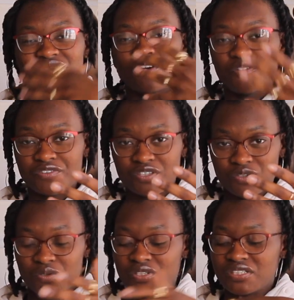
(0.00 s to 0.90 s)
over the
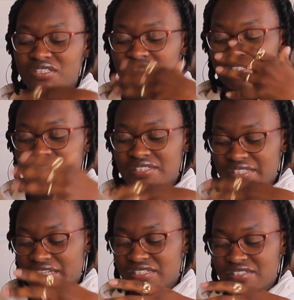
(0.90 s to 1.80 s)
course and in the
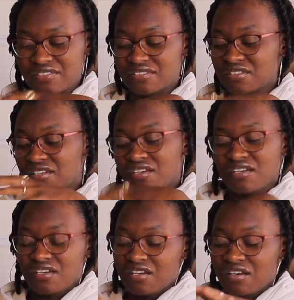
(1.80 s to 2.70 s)
stages
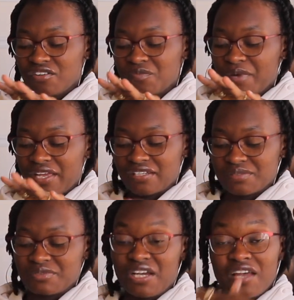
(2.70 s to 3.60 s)
of my
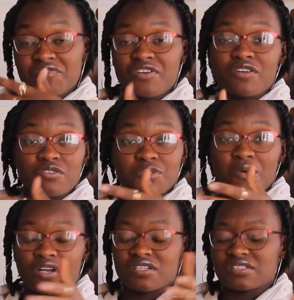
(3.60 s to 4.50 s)
eczema, I found those
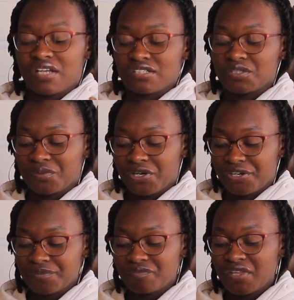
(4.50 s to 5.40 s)
products not to
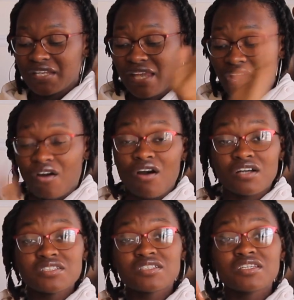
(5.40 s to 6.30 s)
work. Now,
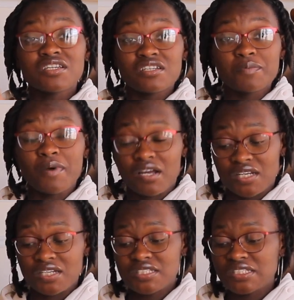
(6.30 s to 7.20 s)
onto the good
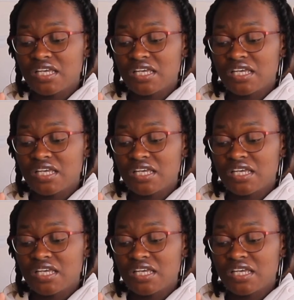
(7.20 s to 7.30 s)
products.